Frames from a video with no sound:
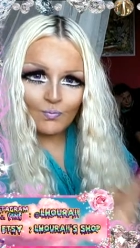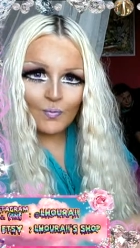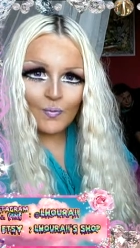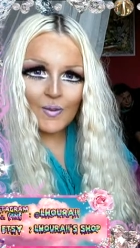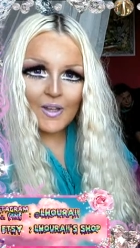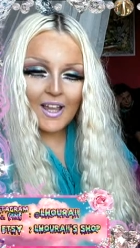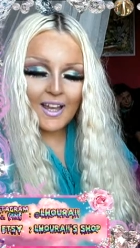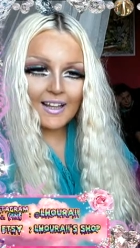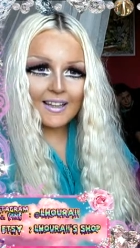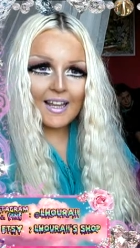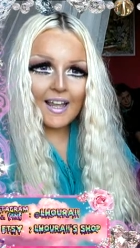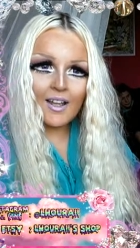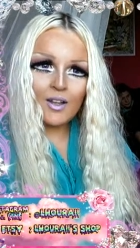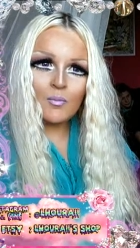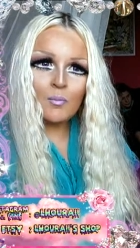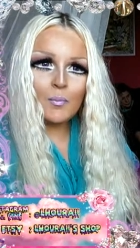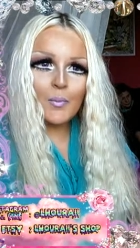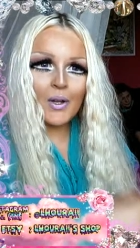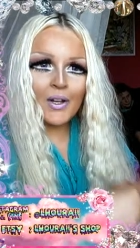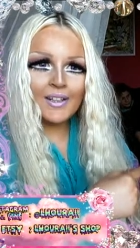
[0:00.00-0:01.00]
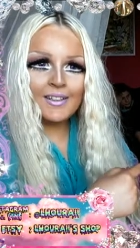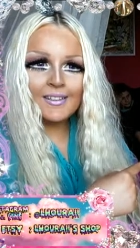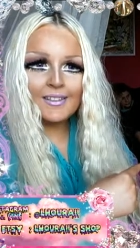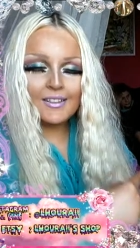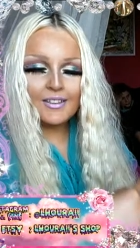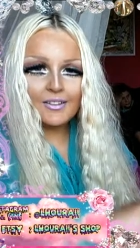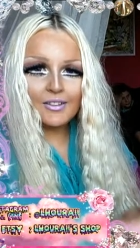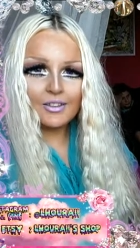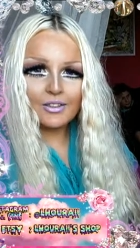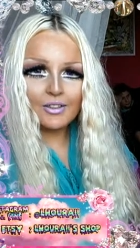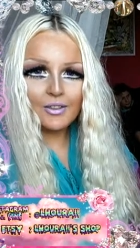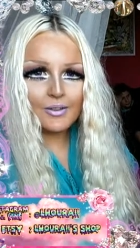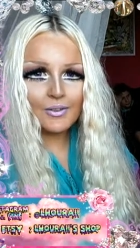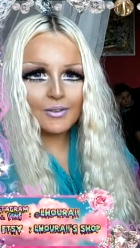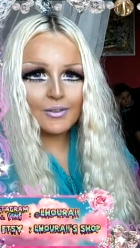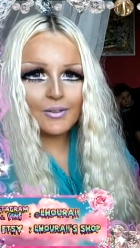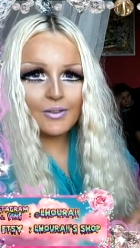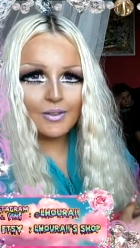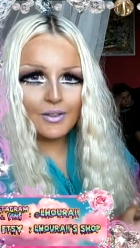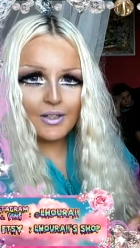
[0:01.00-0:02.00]
like that, and pointed
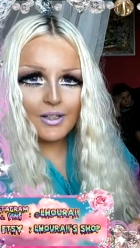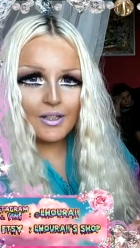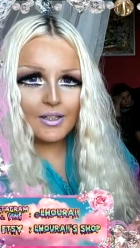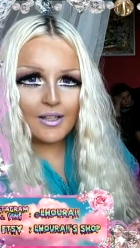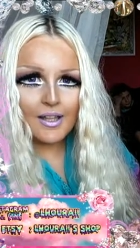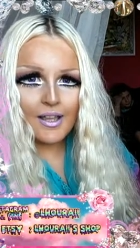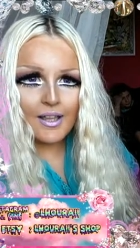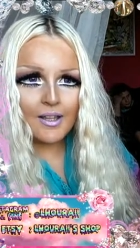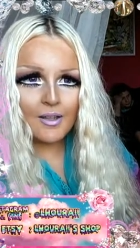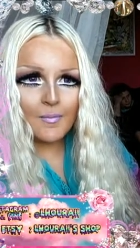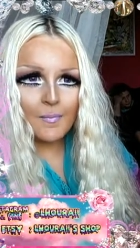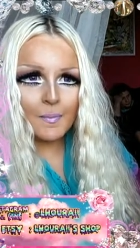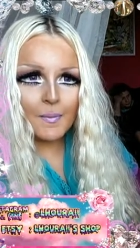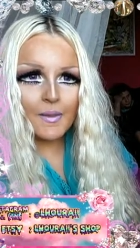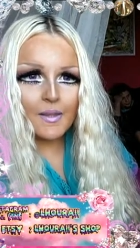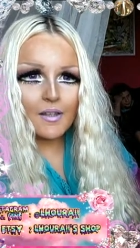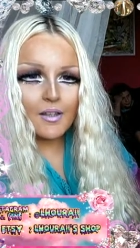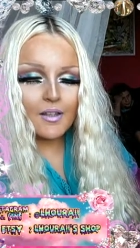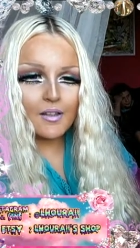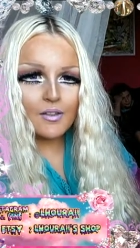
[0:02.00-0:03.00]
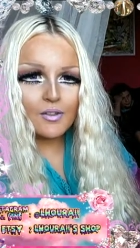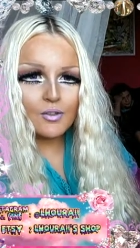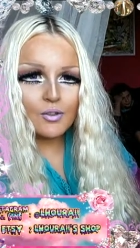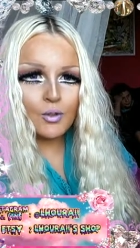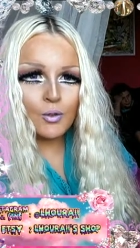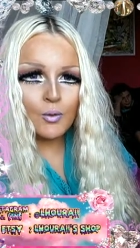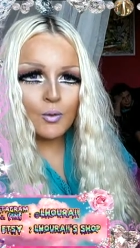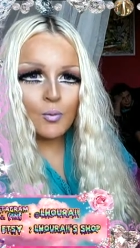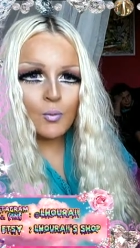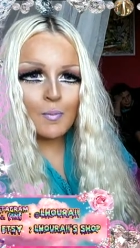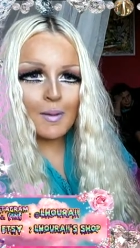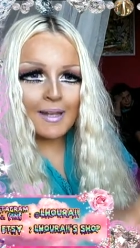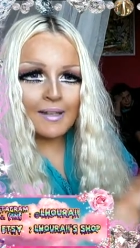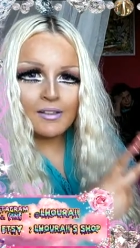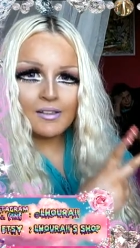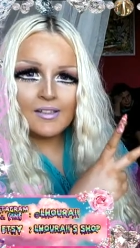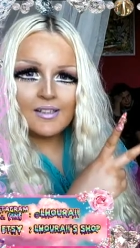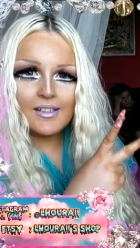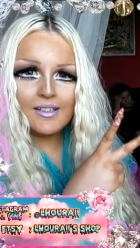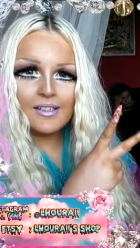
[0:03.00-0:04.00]
to two
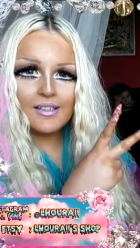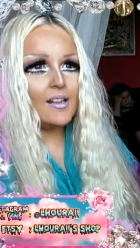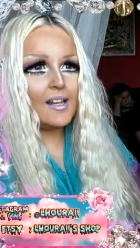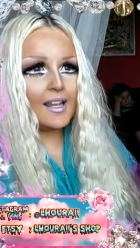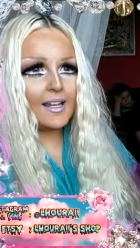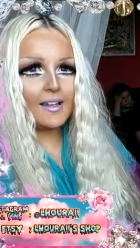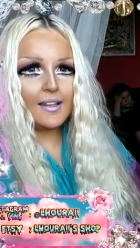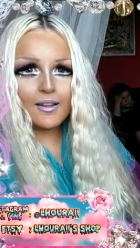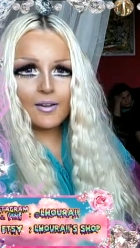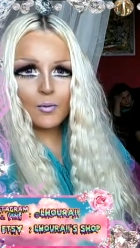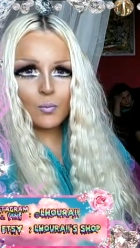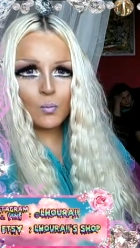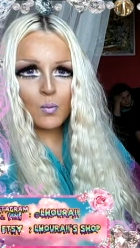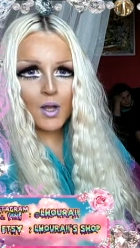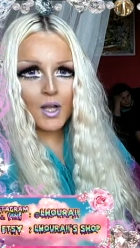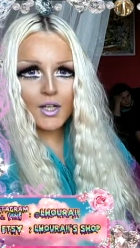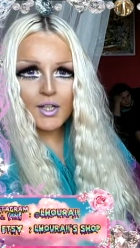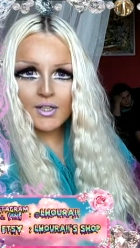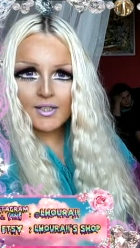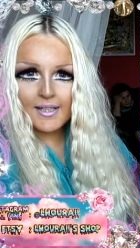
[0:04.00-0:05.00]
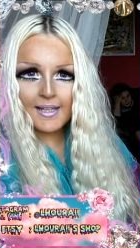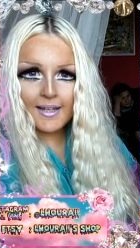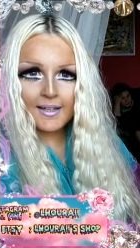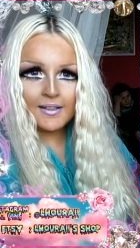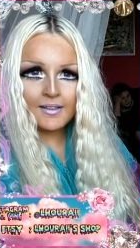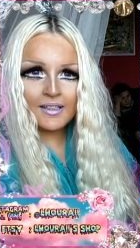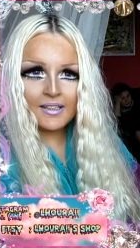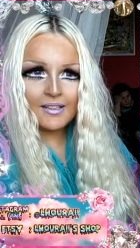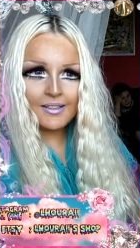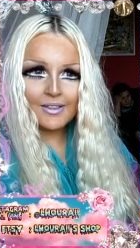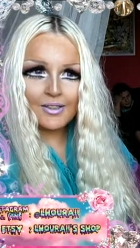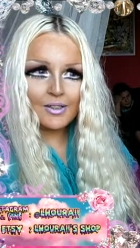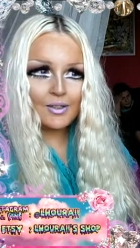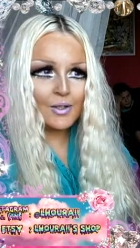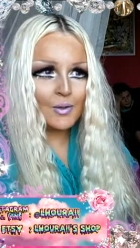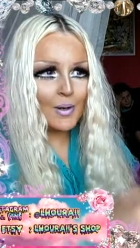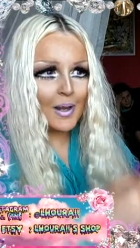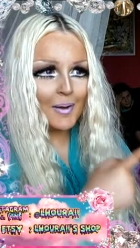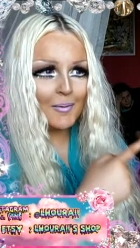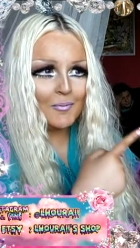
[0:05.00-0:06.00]
males. Like, why are you saying this? Do
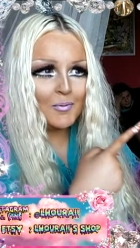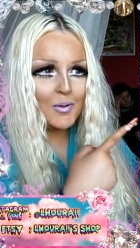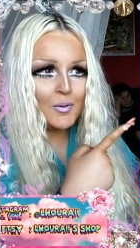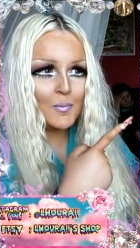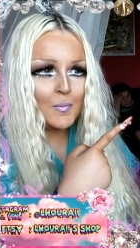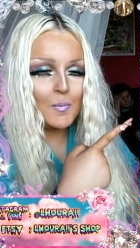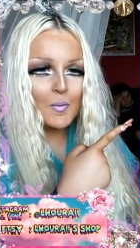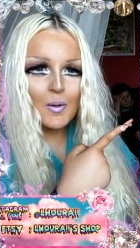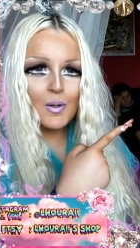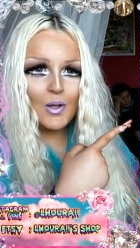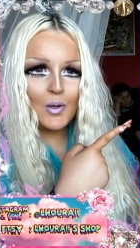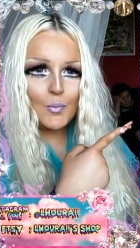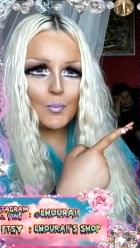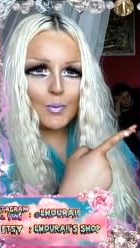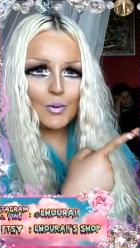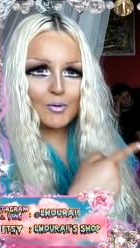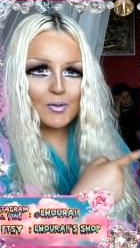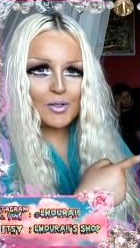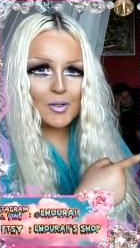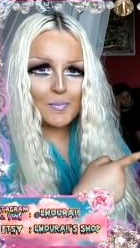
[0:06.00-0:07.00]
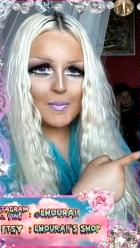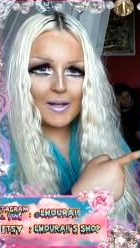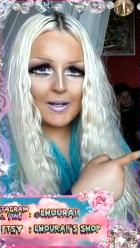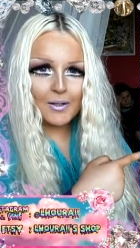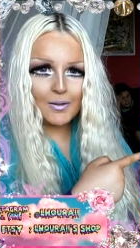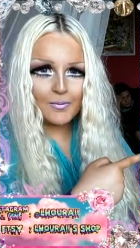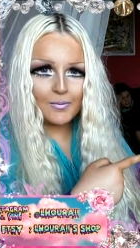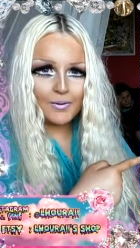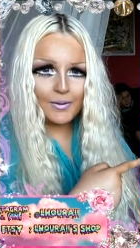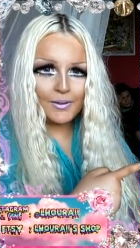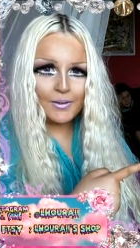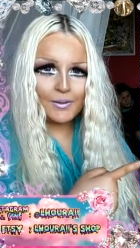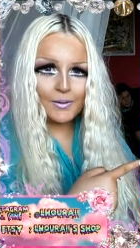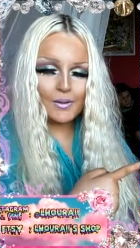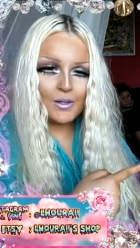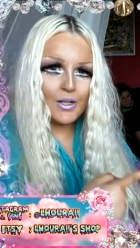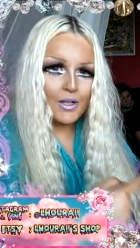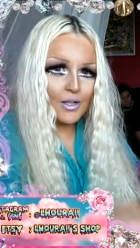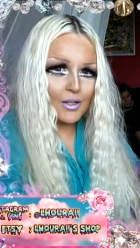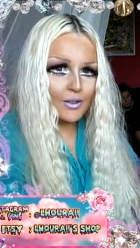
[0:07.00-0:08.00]
you have to be respectful?
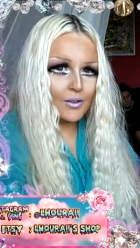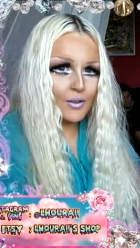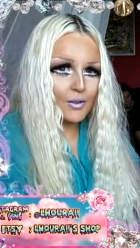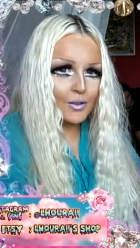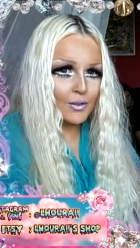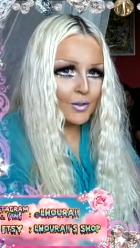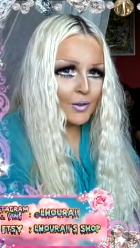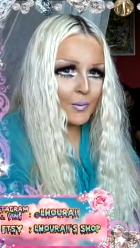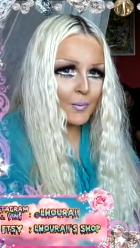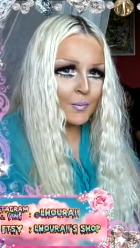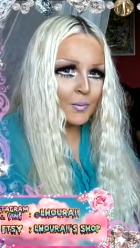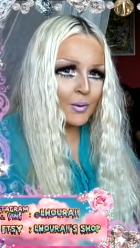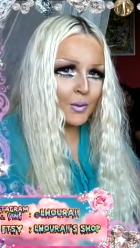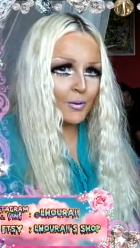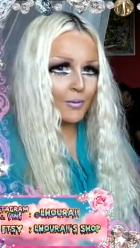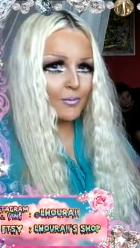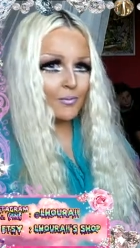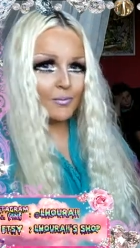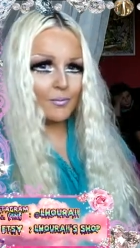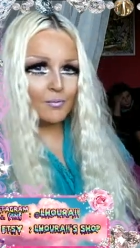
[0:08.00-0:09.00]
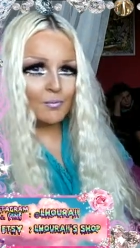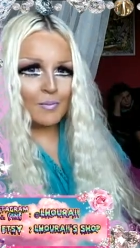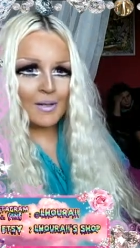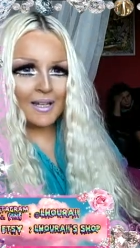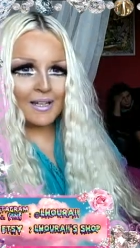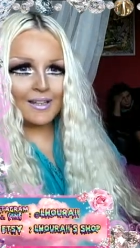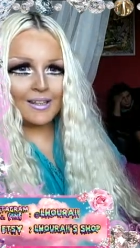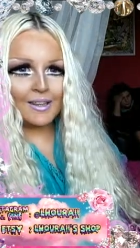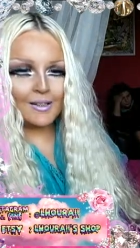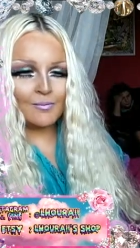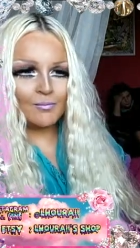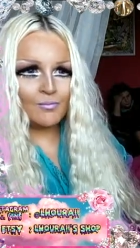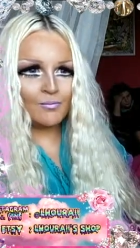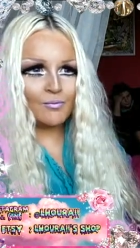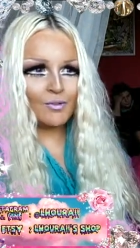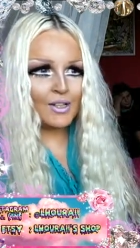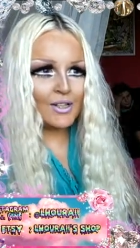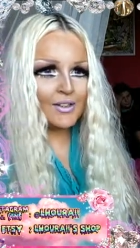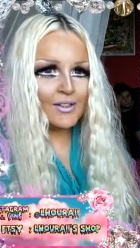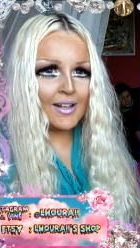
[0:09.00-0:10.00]
You don't want to make them
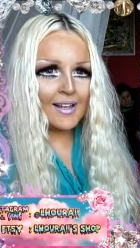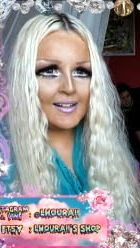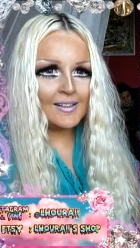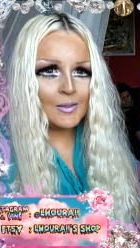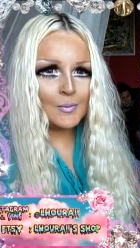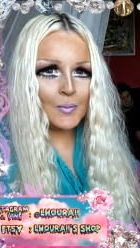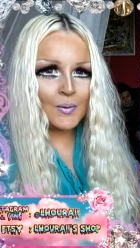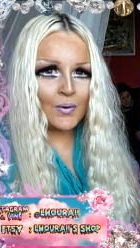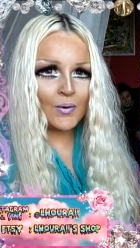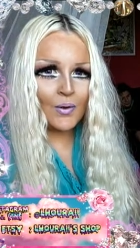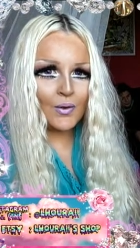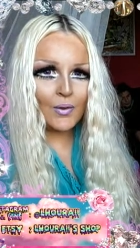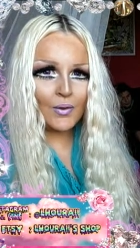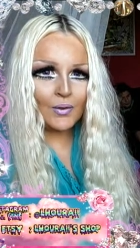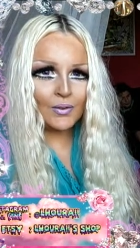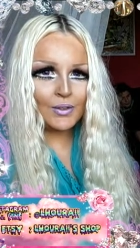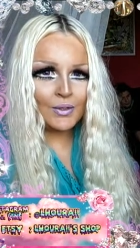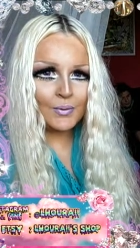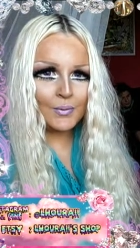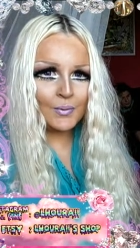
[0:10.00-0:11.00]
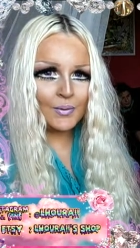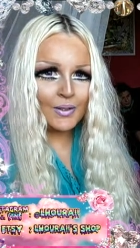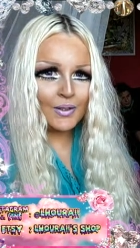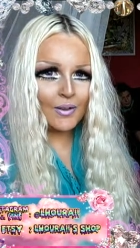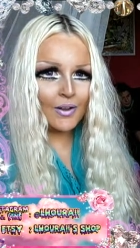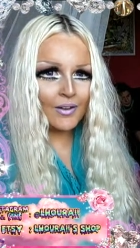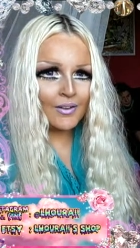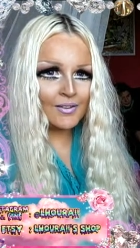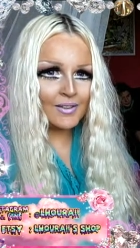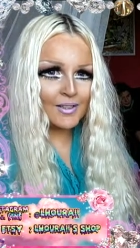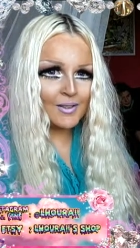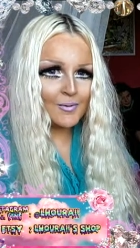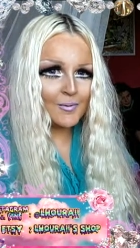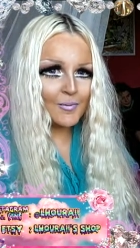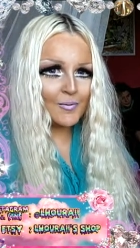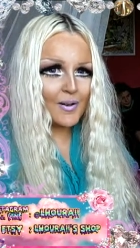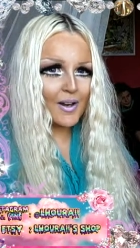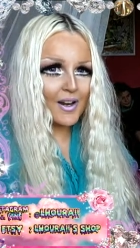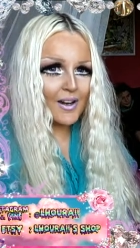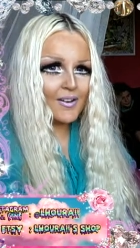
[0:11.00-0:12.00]
realise we're not all unicorns and
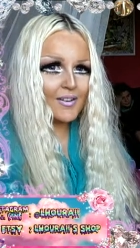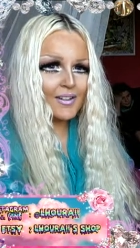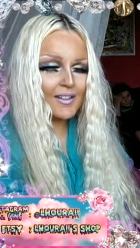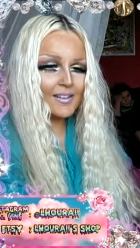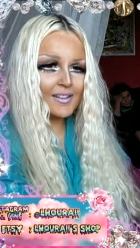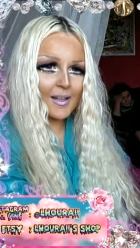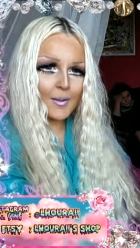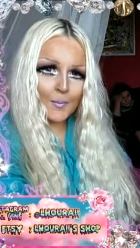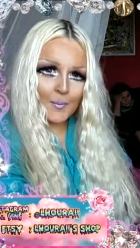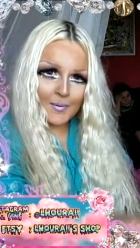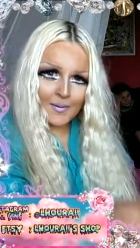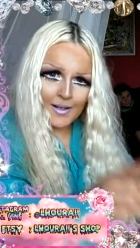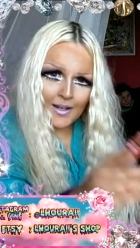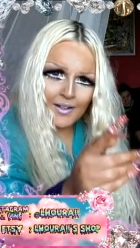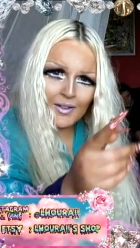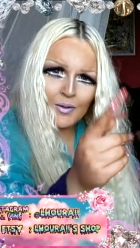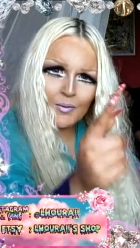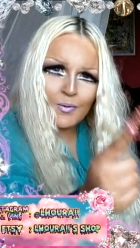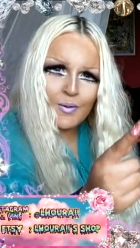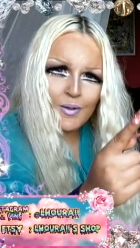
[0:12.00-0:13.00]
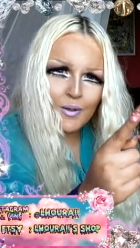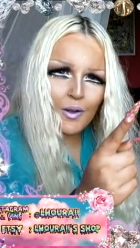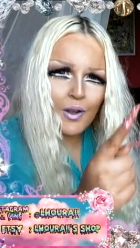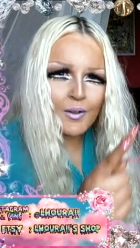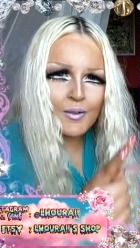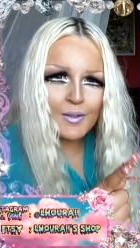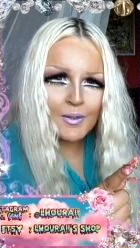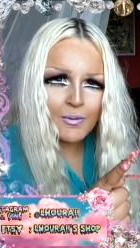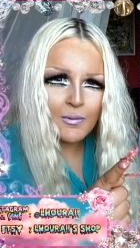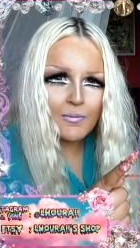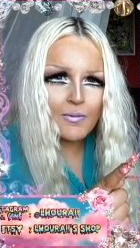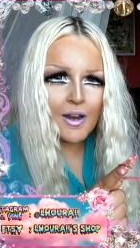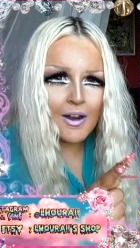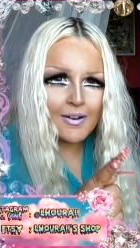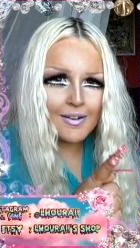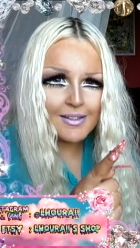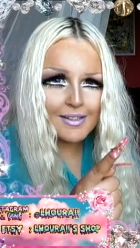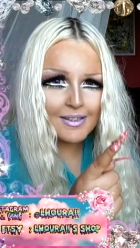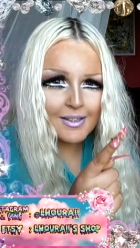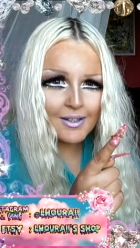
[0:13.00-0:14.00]
fairies. Like, we are unicorns and
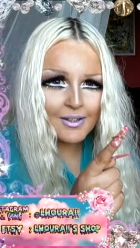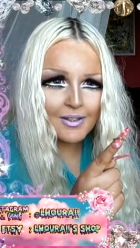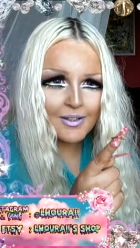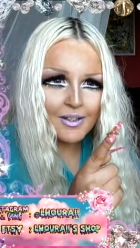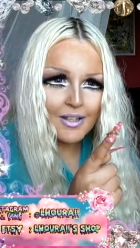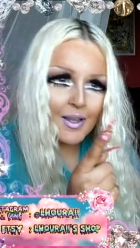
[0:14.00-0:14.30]
fairies though,